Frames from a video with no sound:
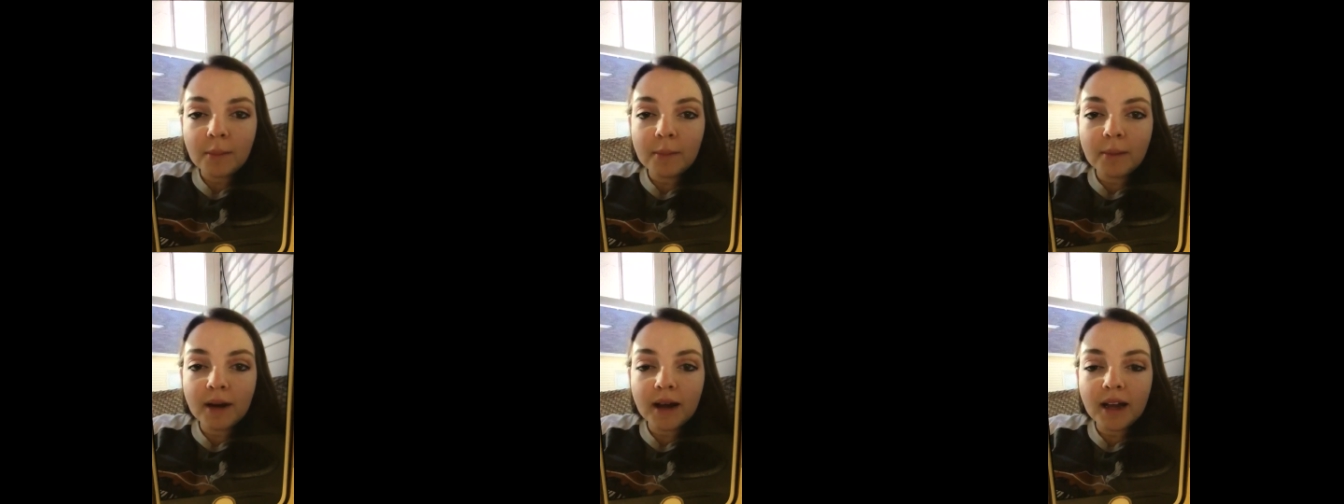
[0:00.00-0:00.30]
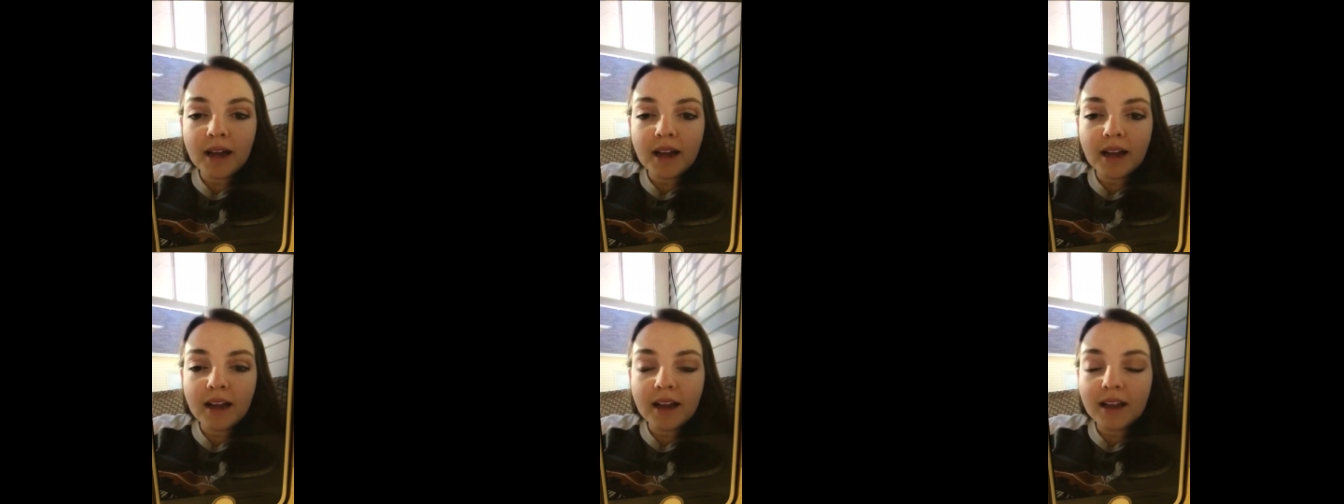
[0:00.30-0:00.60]

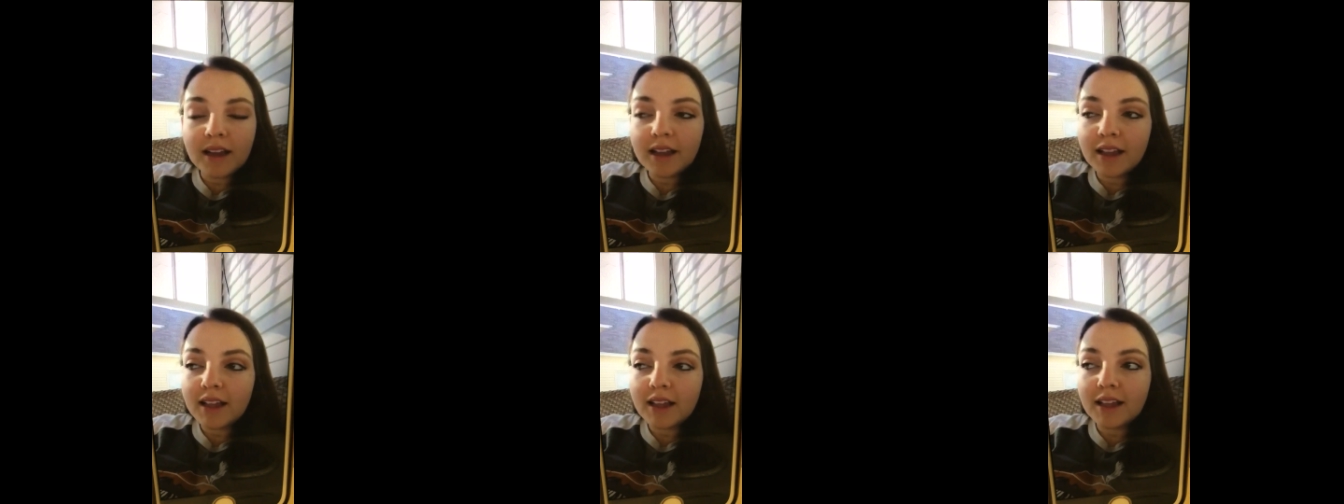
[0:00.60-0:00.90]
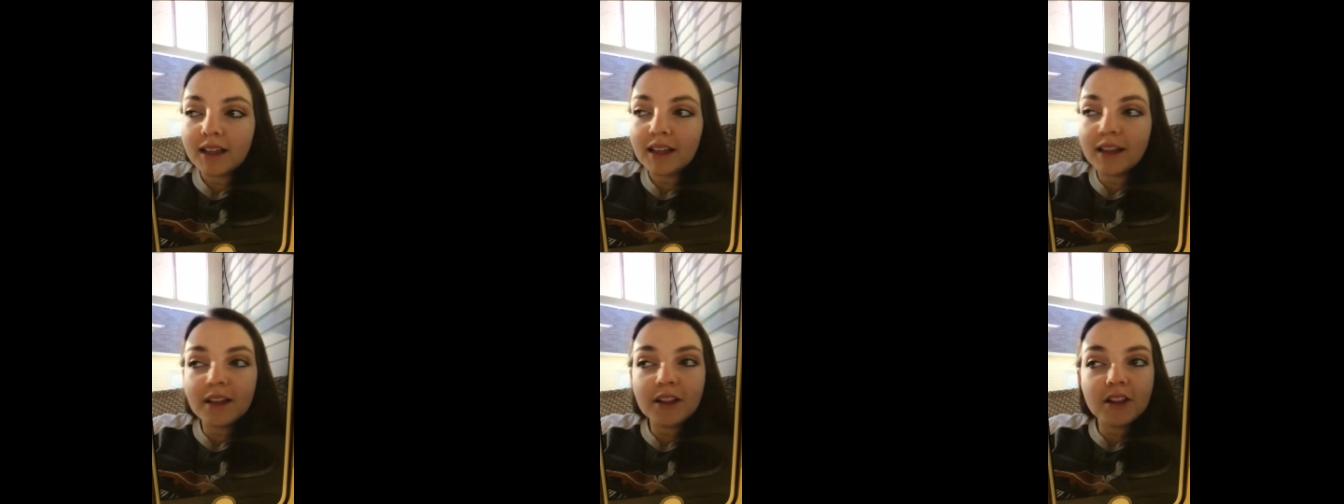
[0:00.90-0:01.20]
but
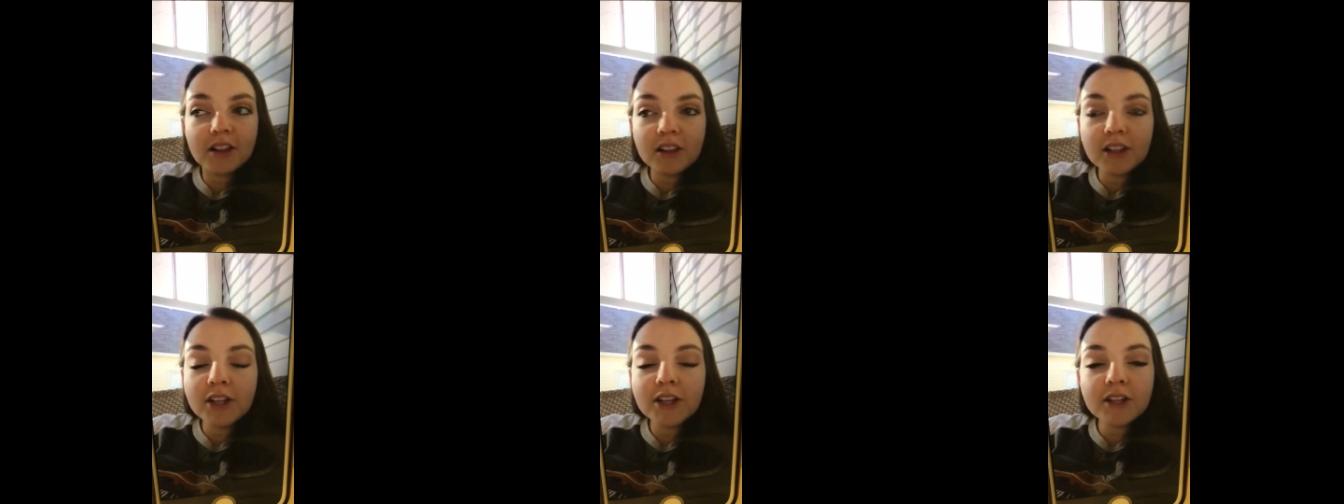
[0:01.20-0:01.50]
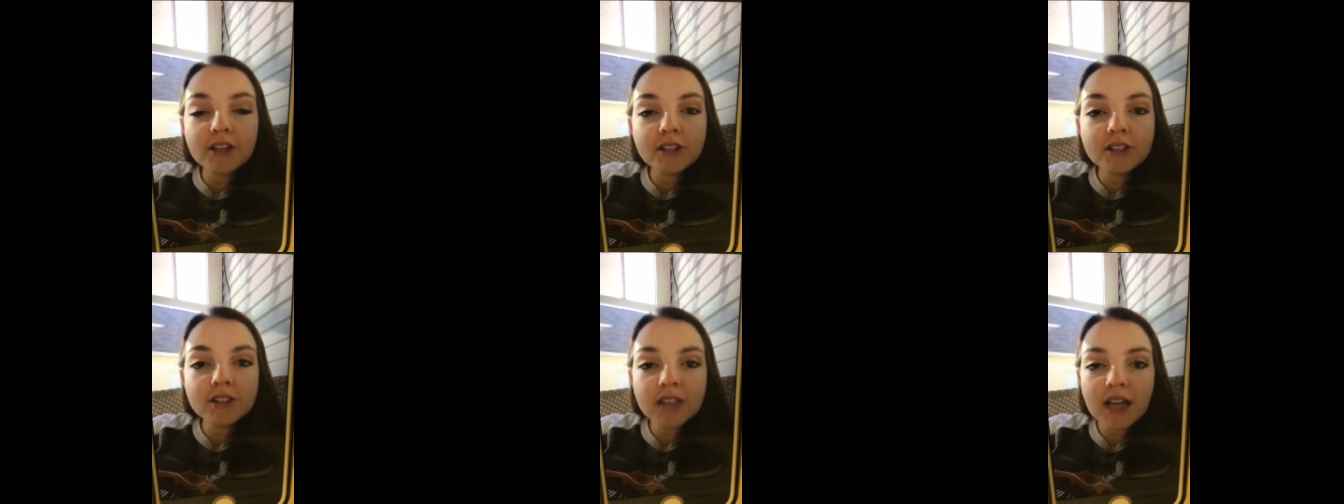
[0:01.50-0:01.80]

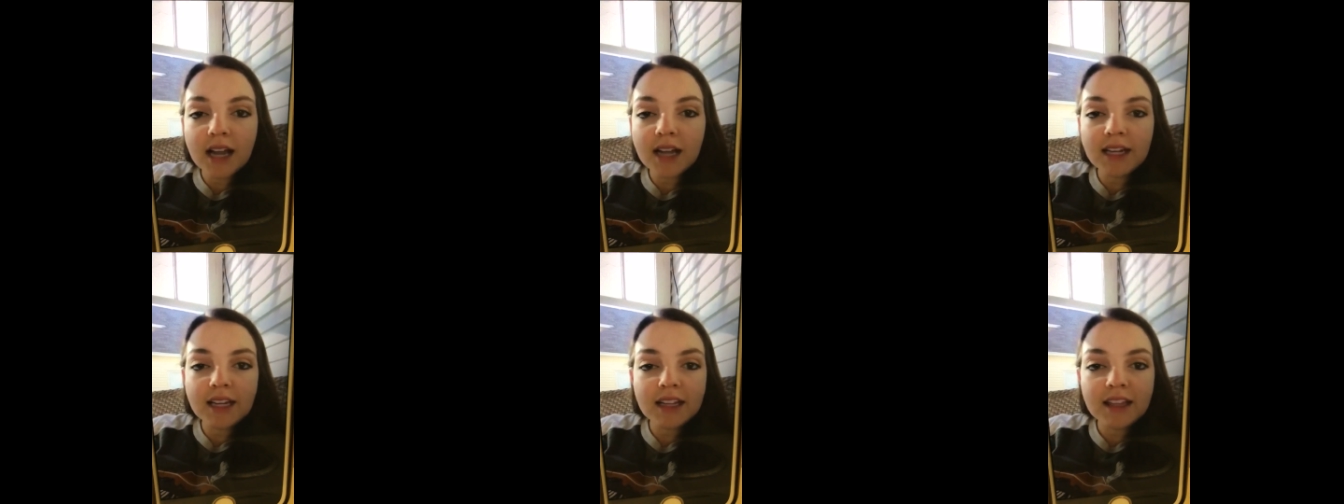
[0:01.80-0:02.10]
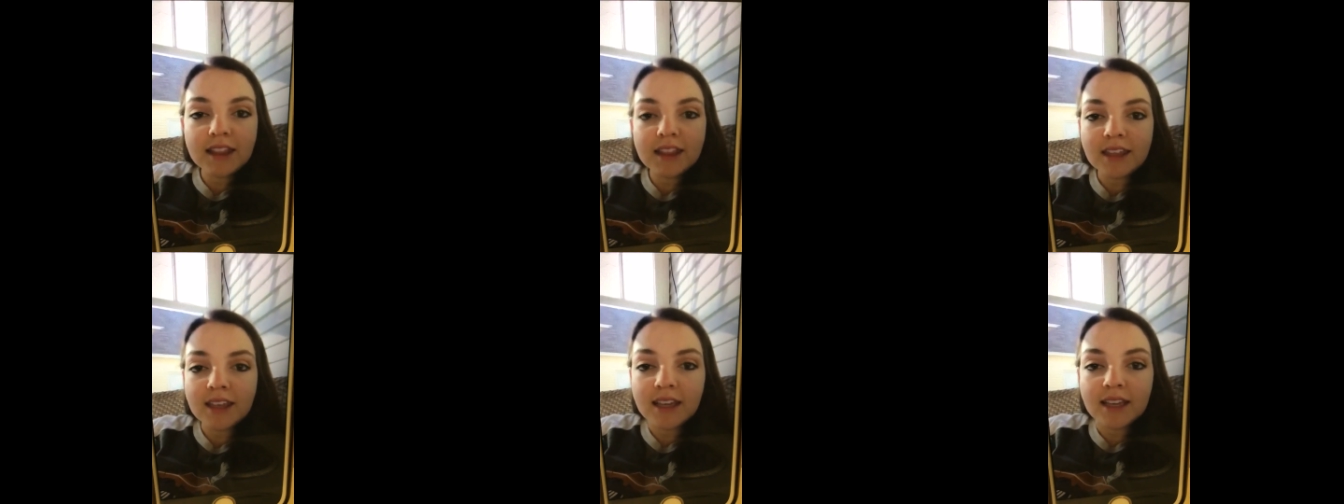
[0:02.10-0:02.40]
little tiny
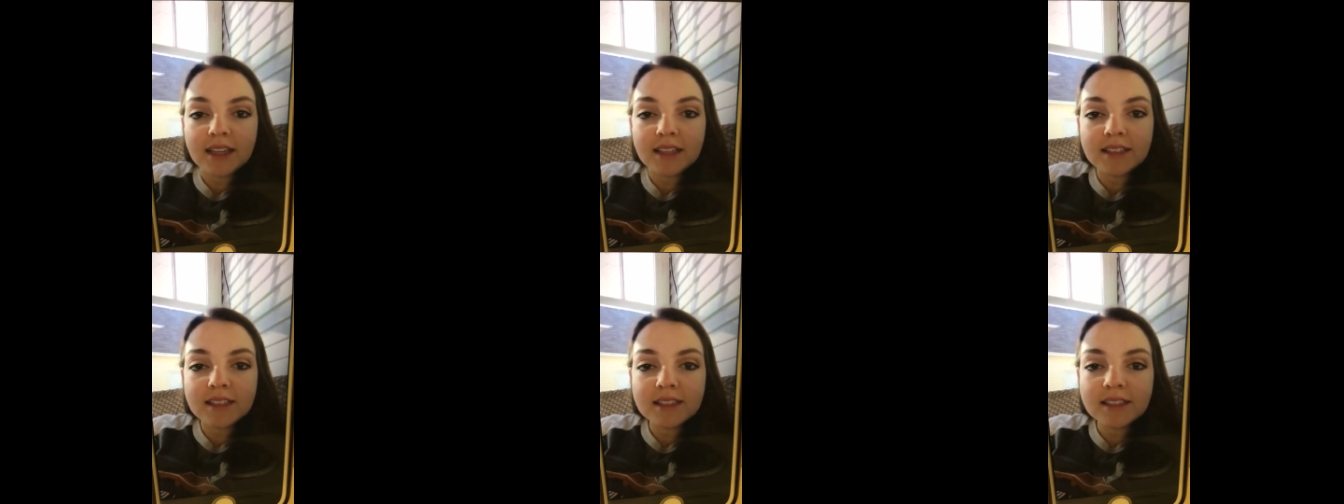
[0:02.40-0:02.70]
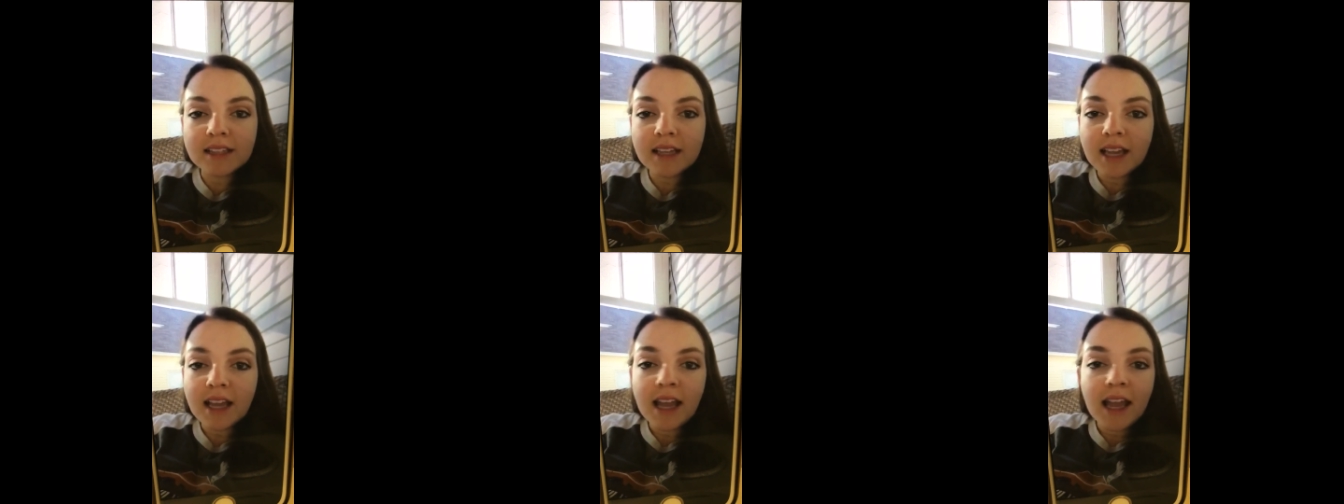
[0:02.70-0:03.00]
things.